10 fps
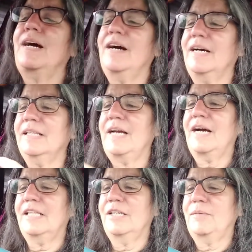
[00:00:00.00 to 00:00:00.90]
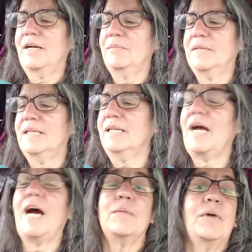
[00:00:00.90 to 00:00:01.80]
Highly, highly recommend it.
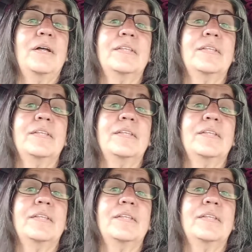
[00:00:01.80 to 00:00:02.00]
I bought